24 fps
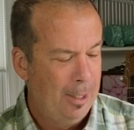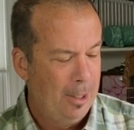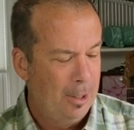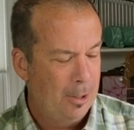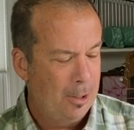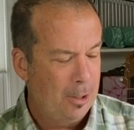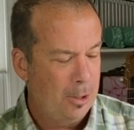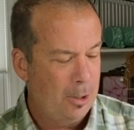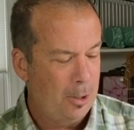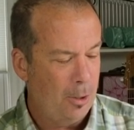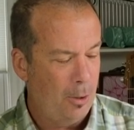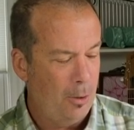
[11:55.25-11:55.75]

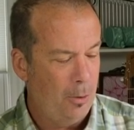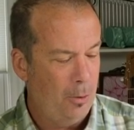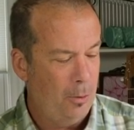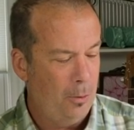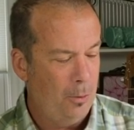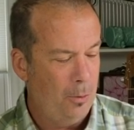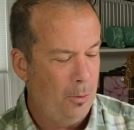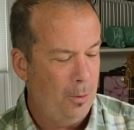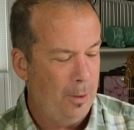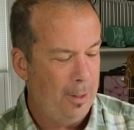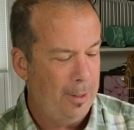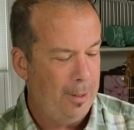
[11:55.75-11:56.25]

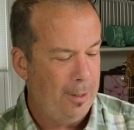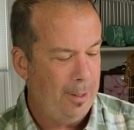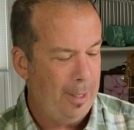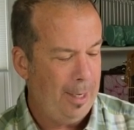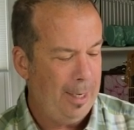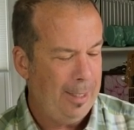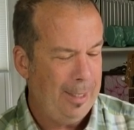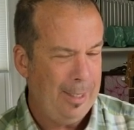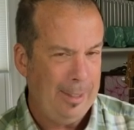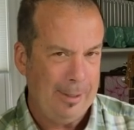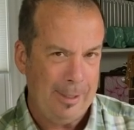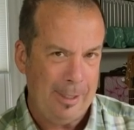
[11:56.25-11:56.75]
So,
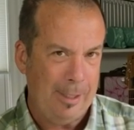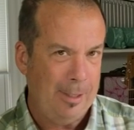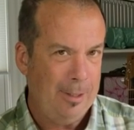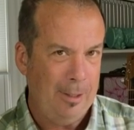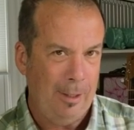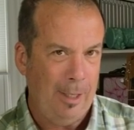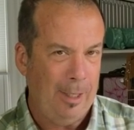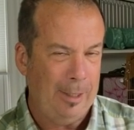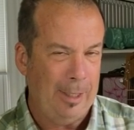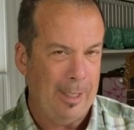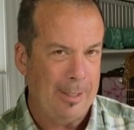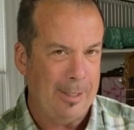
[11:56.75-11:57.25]
and it's
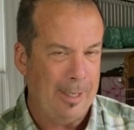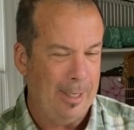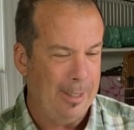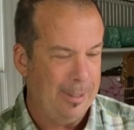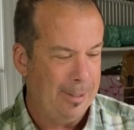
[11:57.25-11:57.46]
like I say,